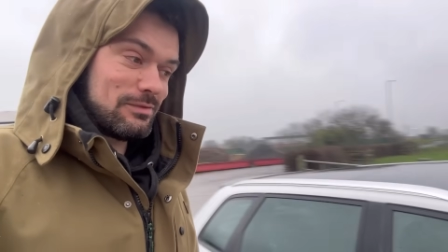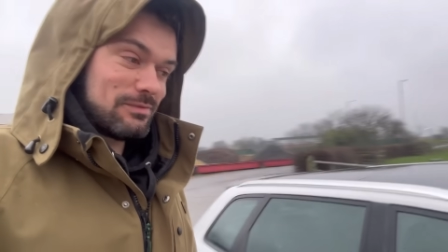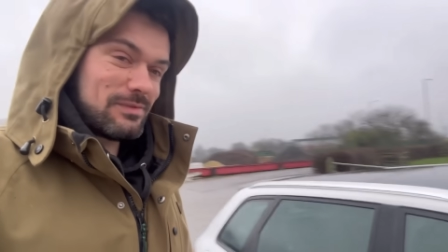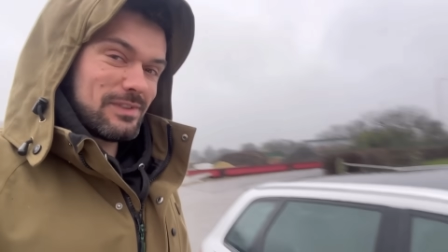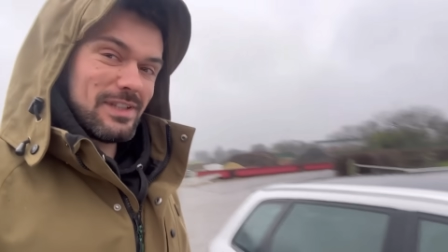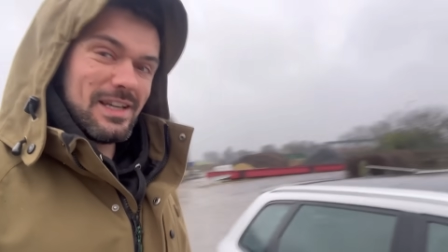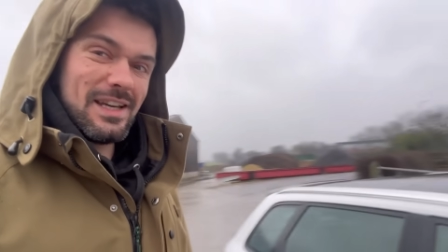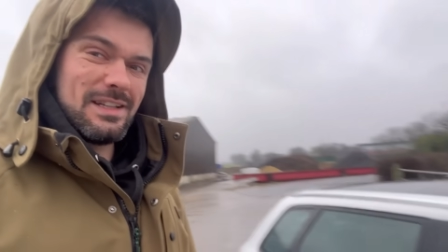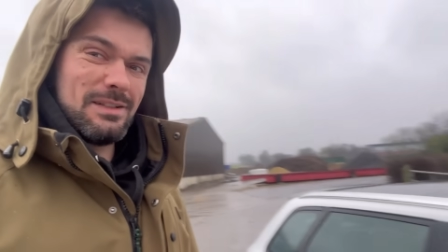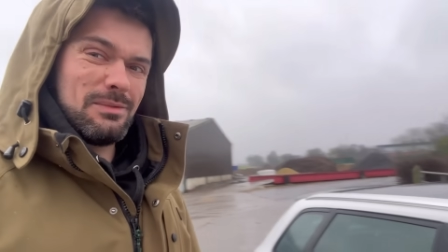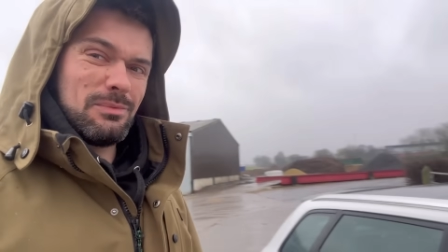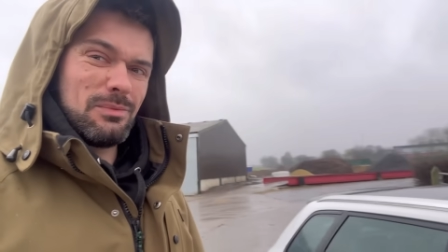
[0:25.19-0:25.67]

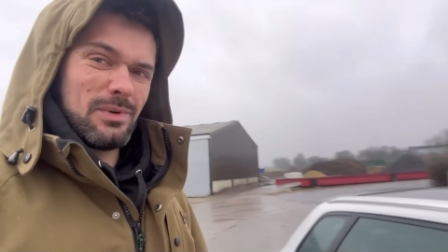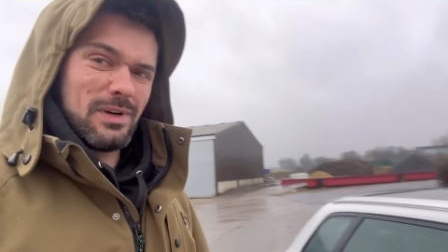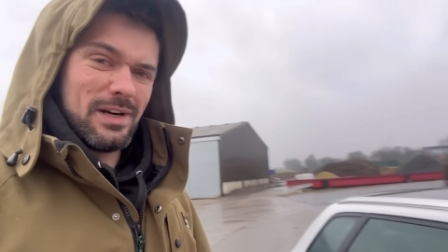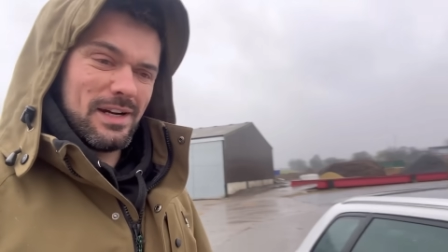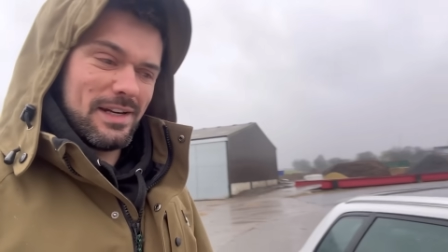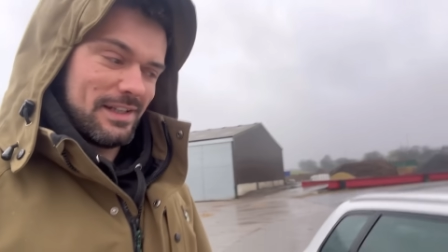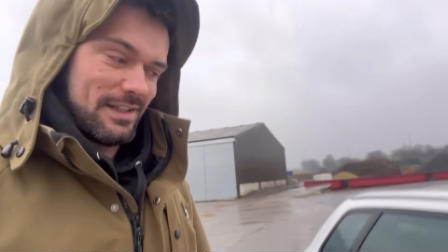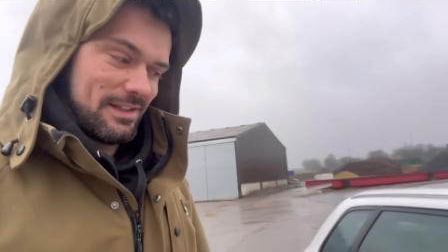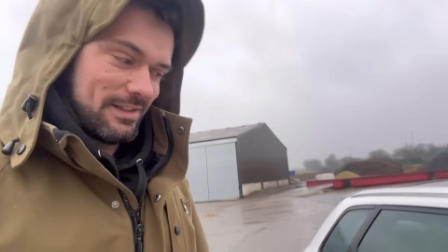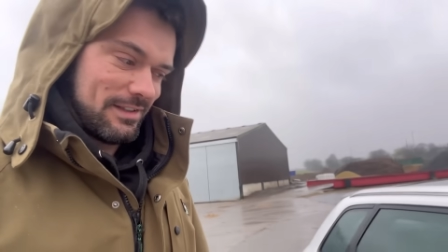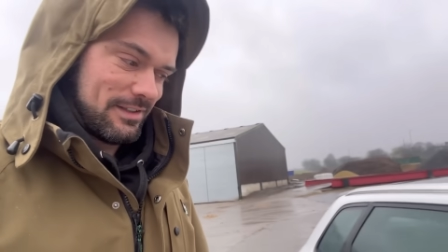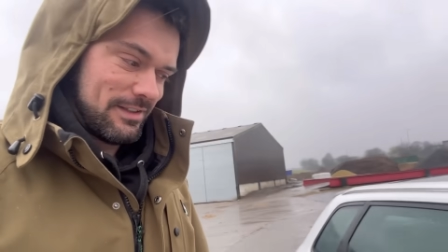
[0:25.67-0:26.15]
getting
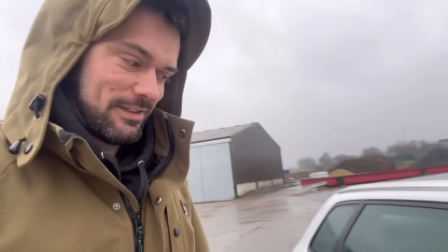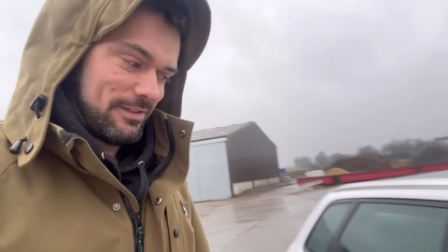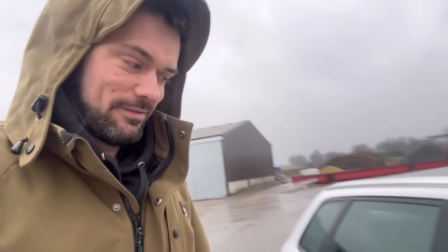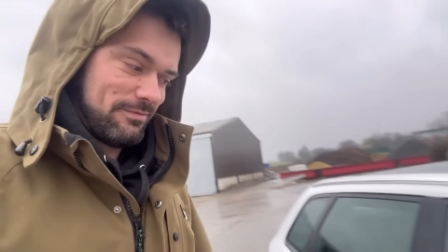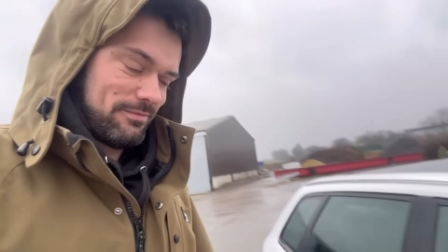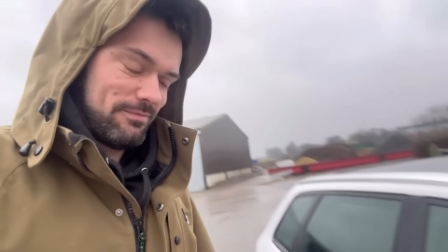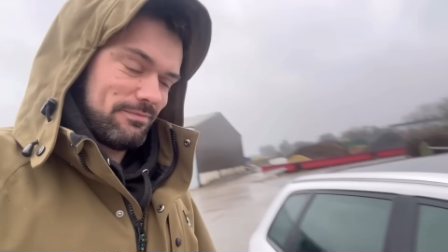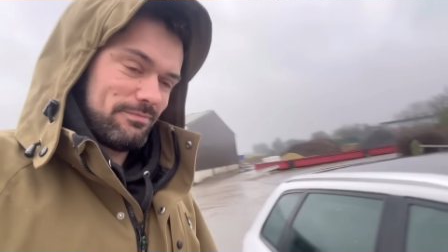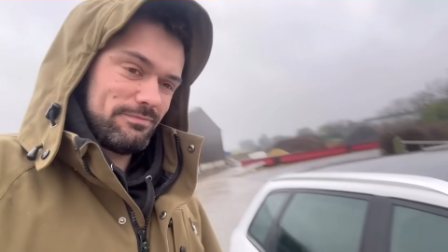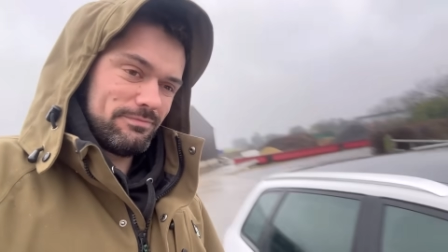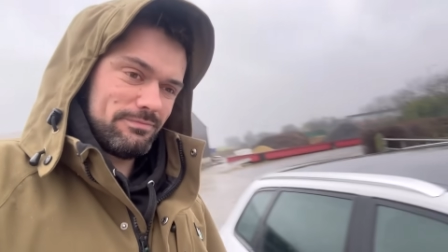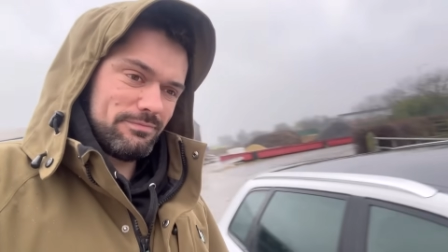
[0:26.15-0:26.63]
wet,
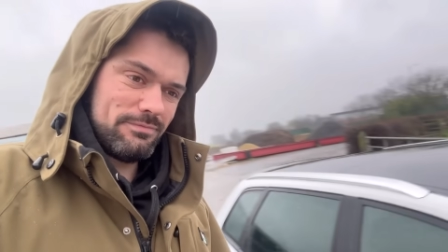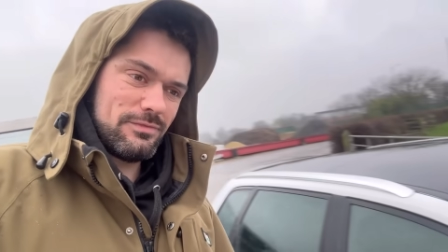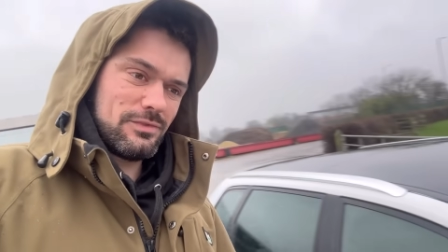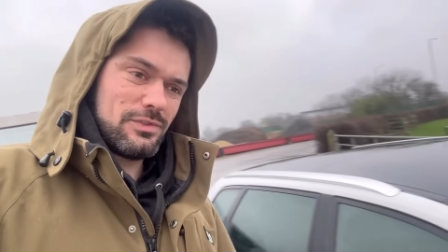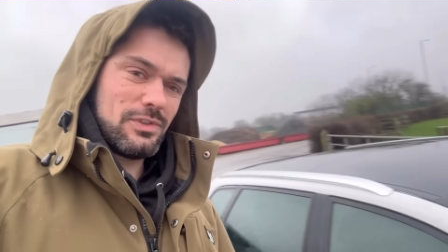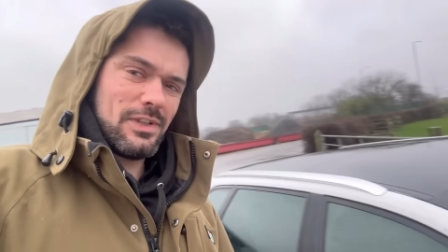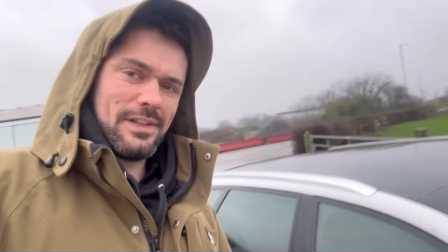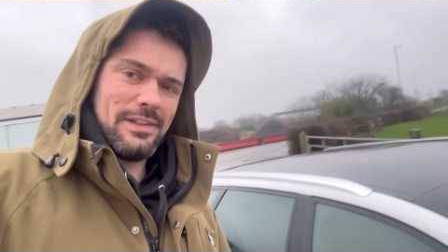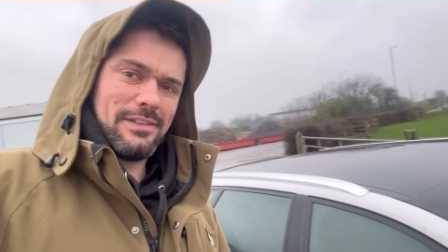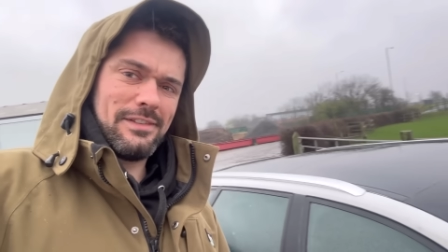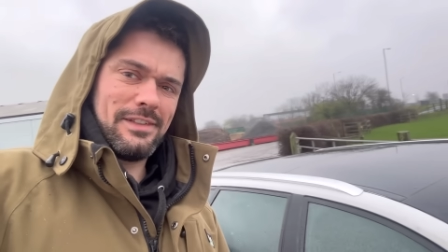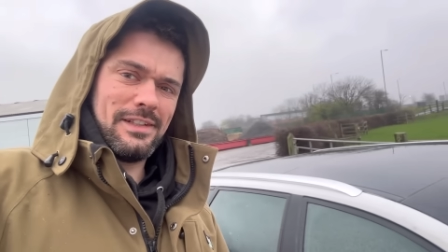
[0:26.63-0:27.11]
and
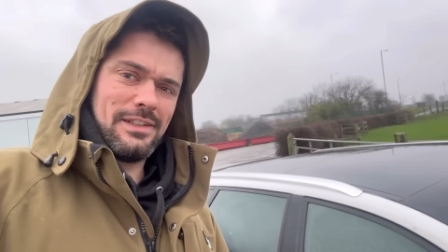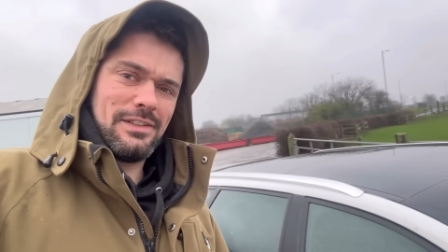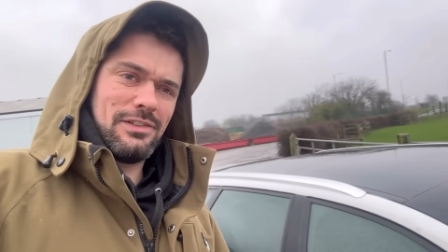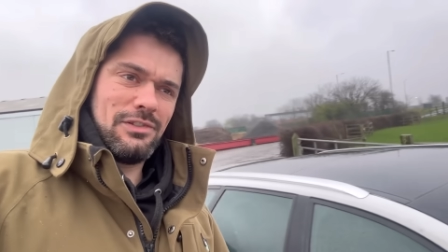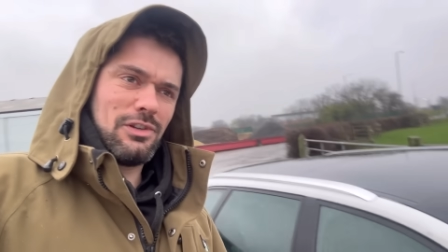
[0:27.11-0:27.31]
trying to think of